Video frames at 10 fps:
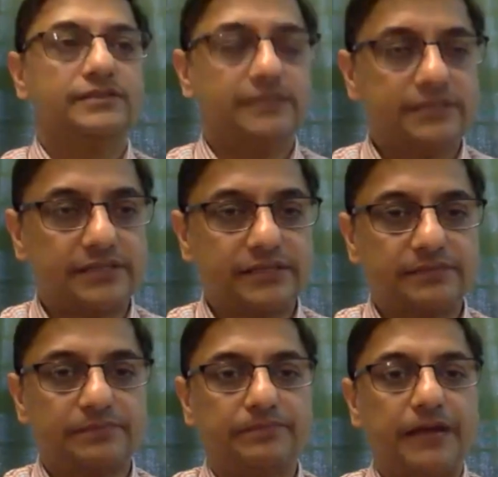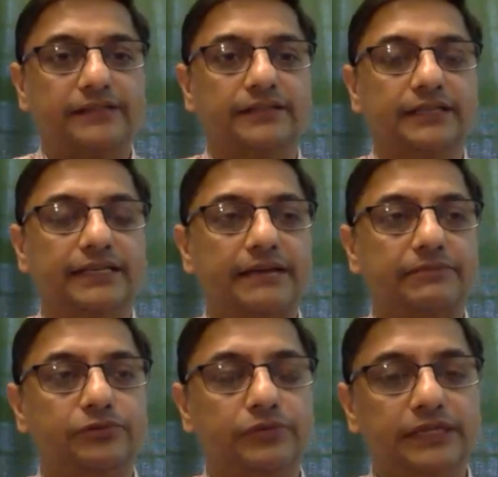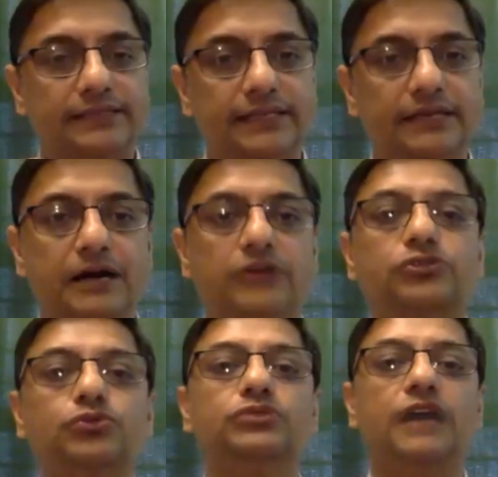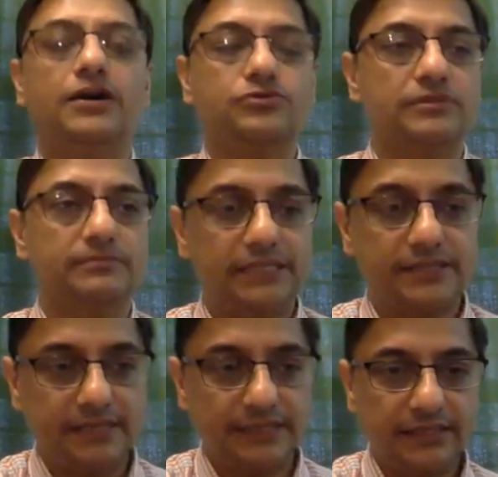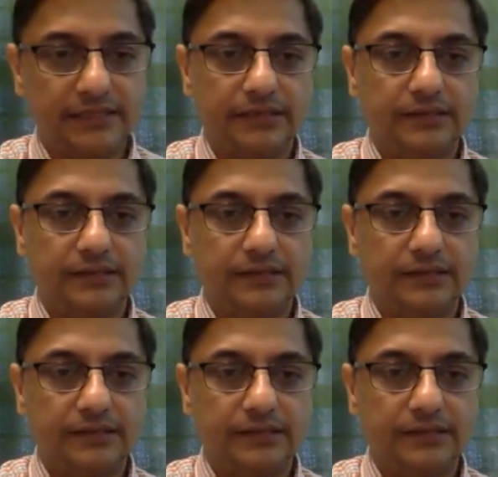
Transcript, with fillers: this pattern kept doing till about 2000 BC.